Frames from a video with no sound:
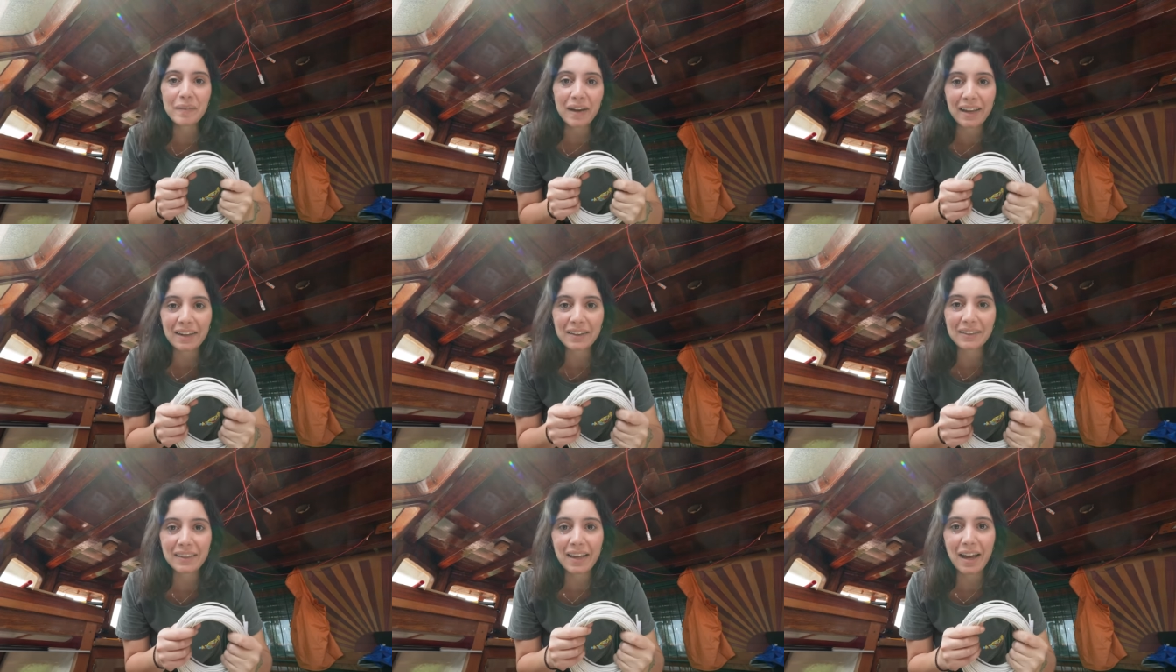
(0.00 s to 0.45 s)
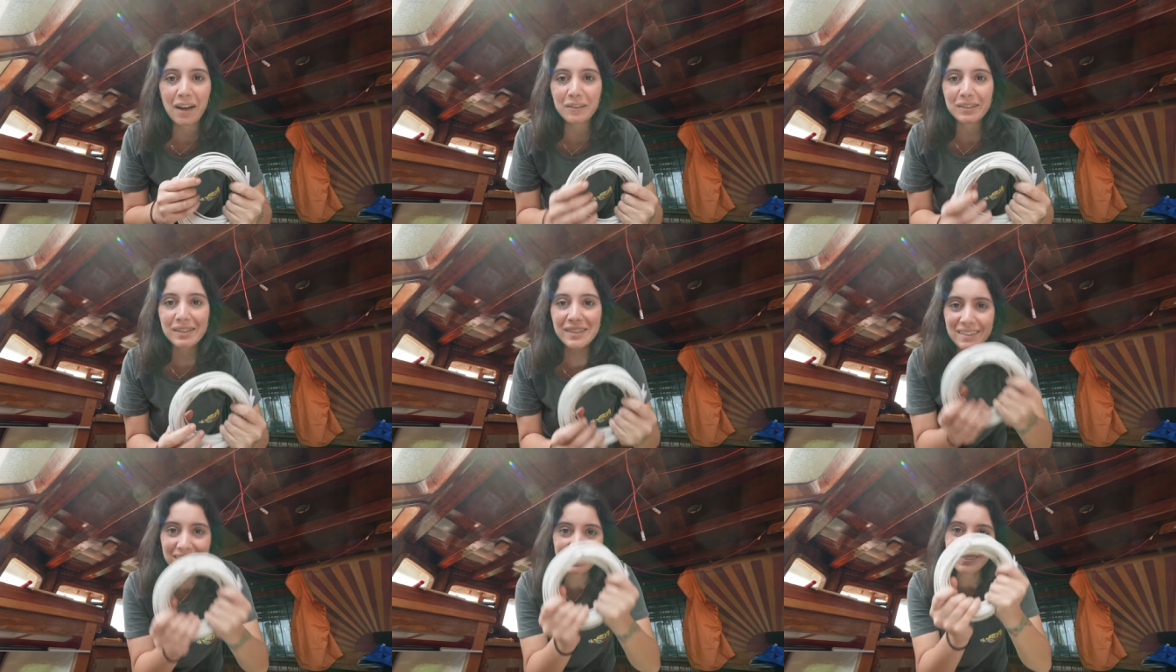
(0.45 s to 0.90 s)
pilot
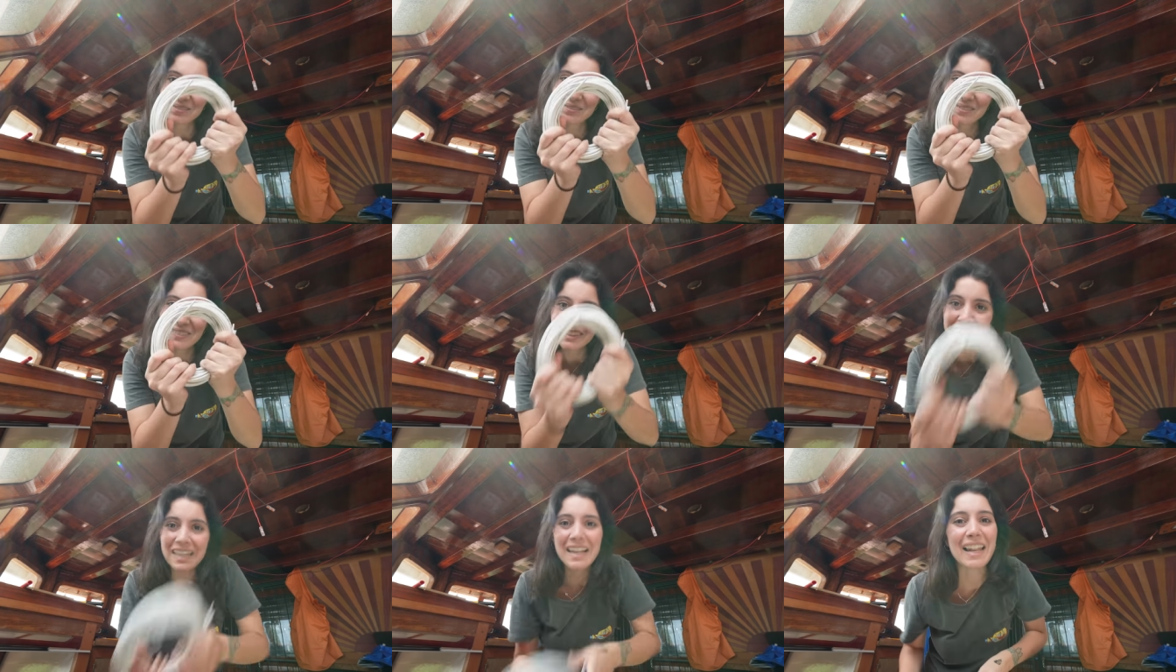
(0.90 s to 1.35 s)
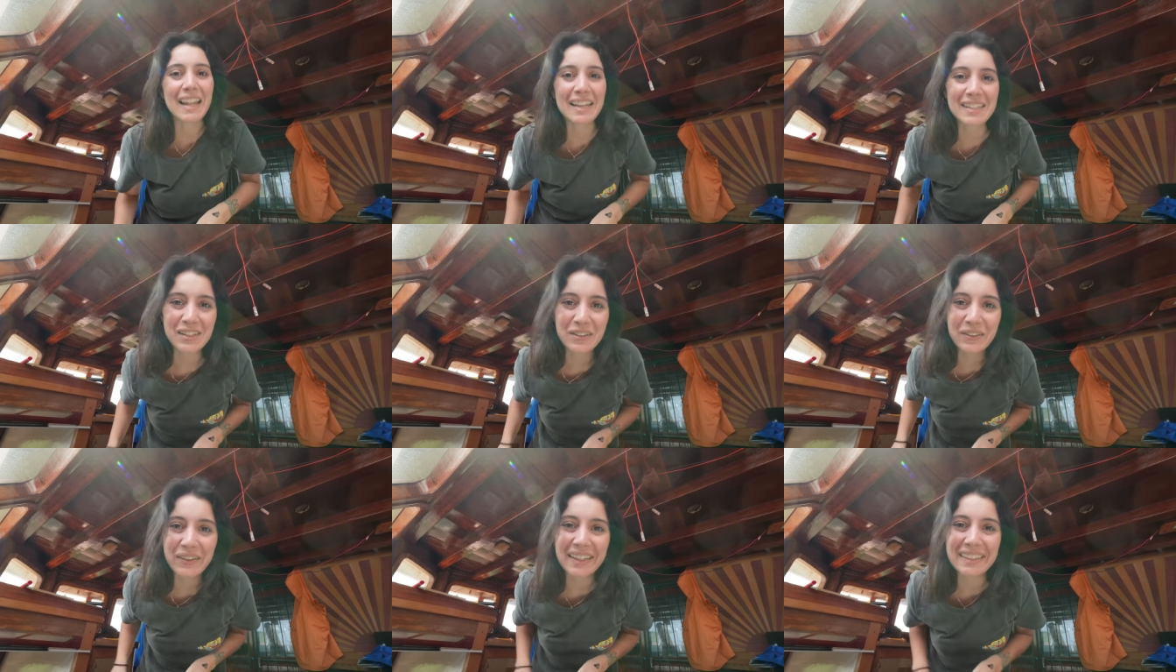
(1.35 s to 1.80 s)
house.
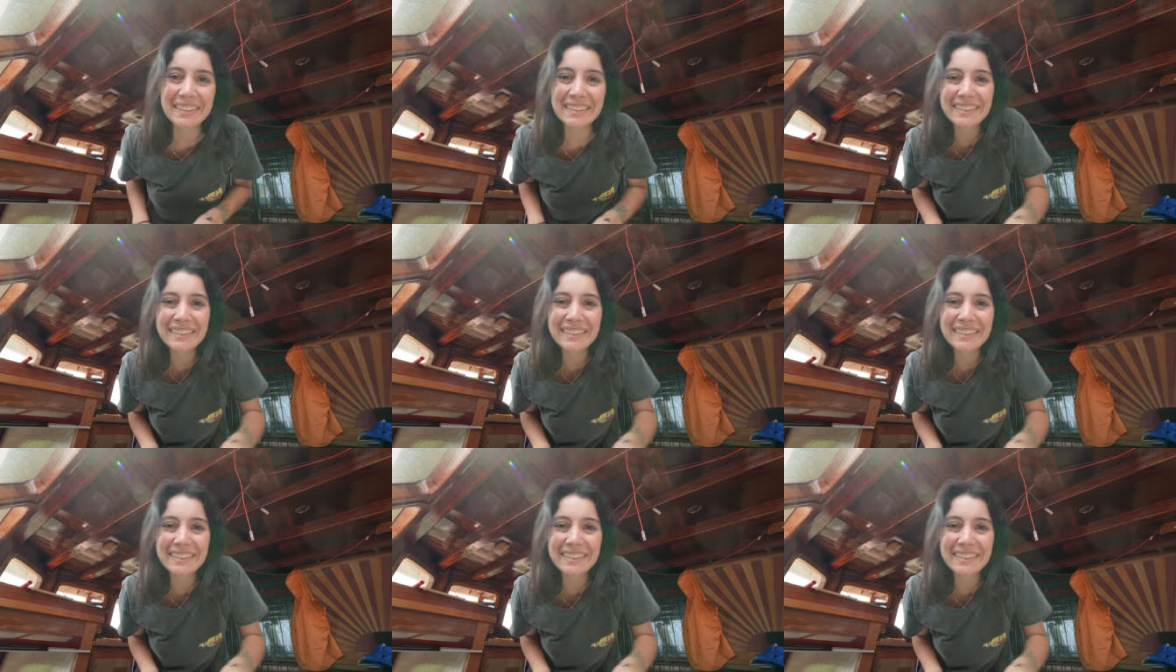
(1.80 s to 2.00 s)
Let's do it.